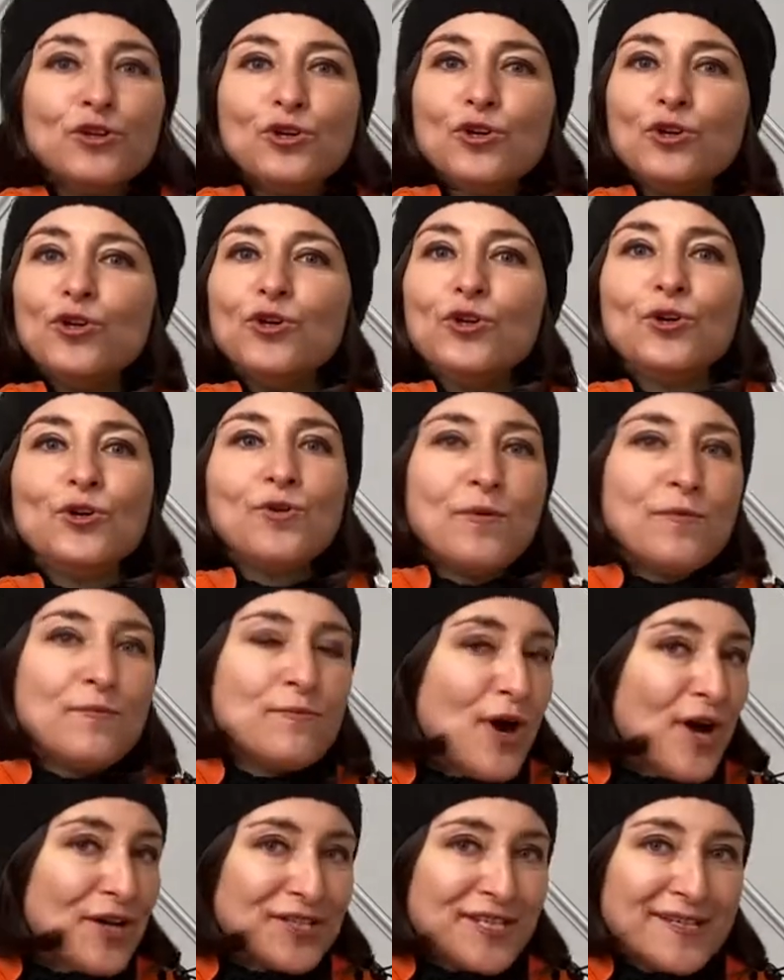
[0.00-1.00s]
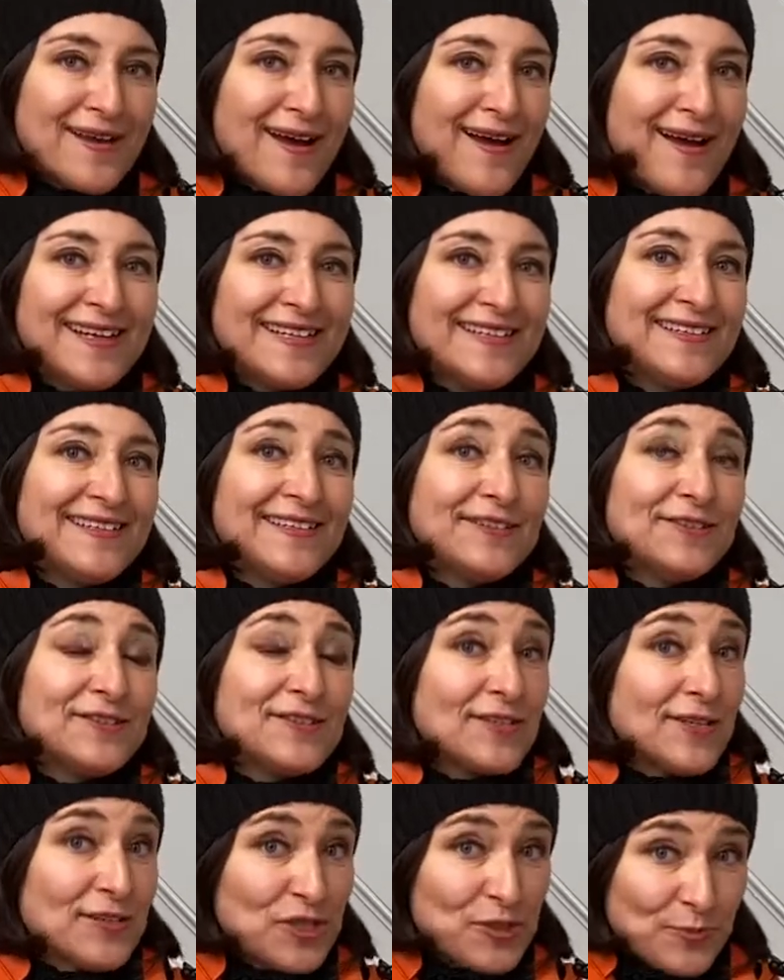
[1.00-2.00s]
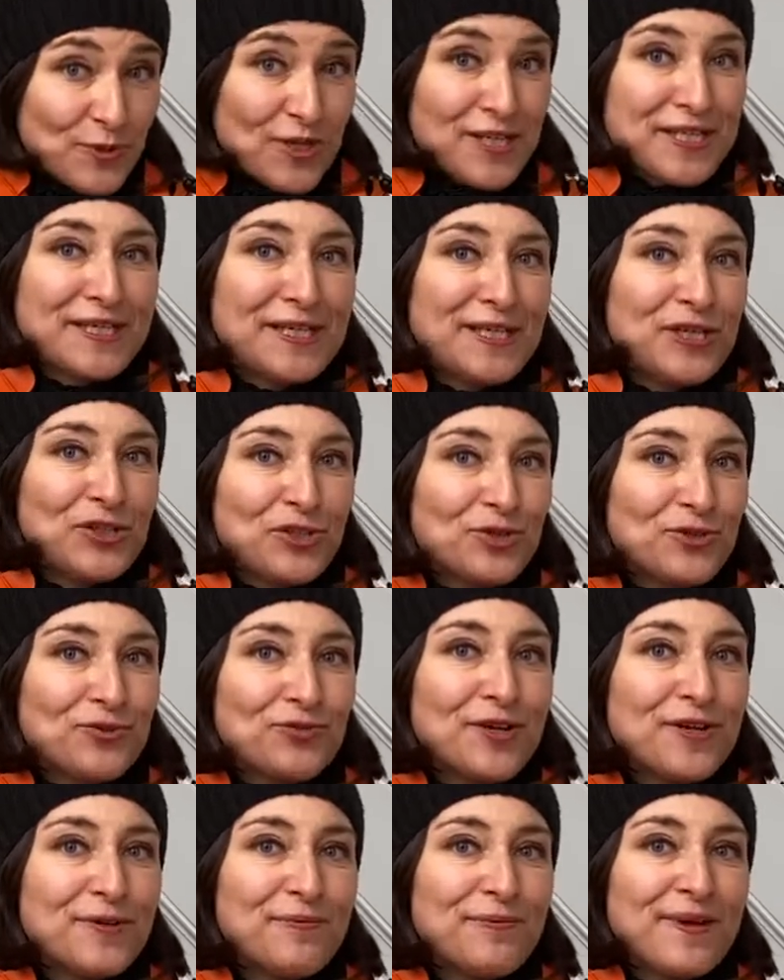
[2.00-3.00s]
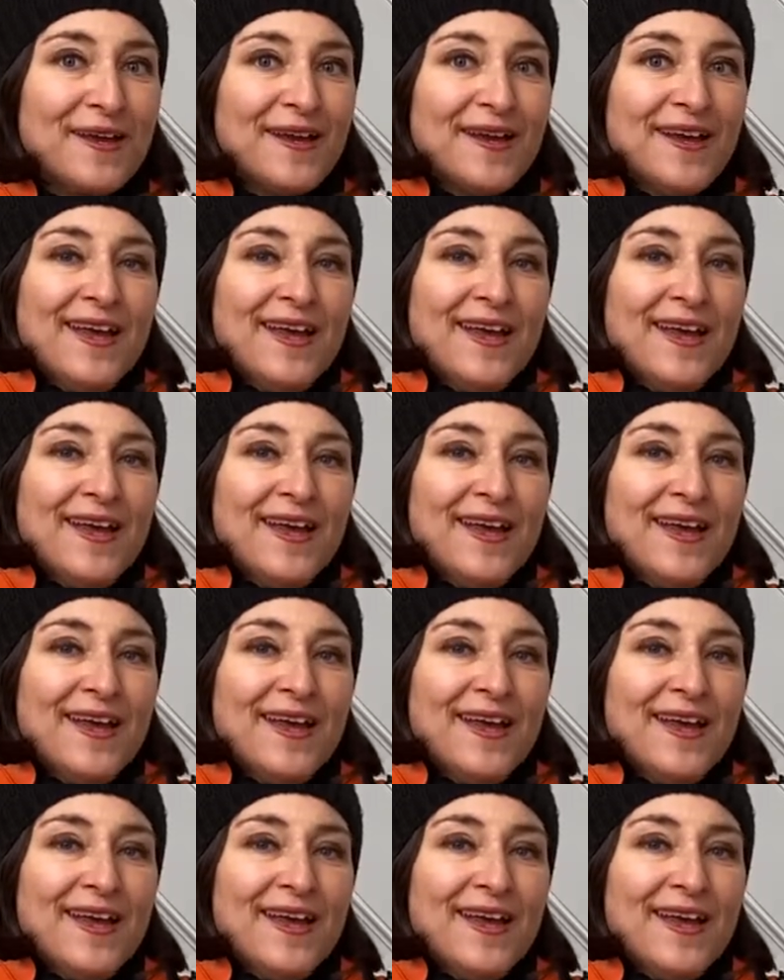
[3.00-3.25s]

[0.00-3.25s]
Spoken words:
new modern ideas are spreading in Europe,